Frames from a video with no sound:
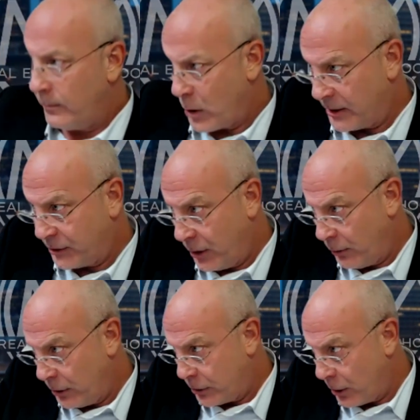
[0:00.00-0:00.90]

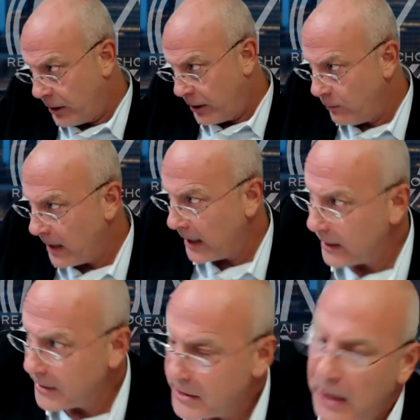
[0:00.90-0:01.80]
Prosecuting attorney, you may
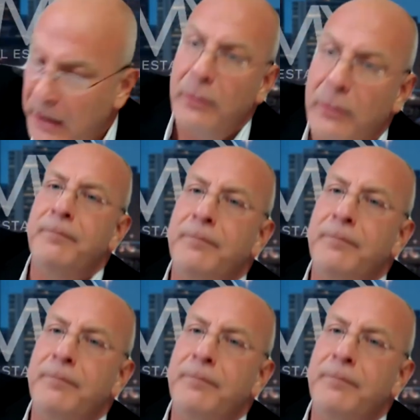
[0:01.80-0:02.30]
continue.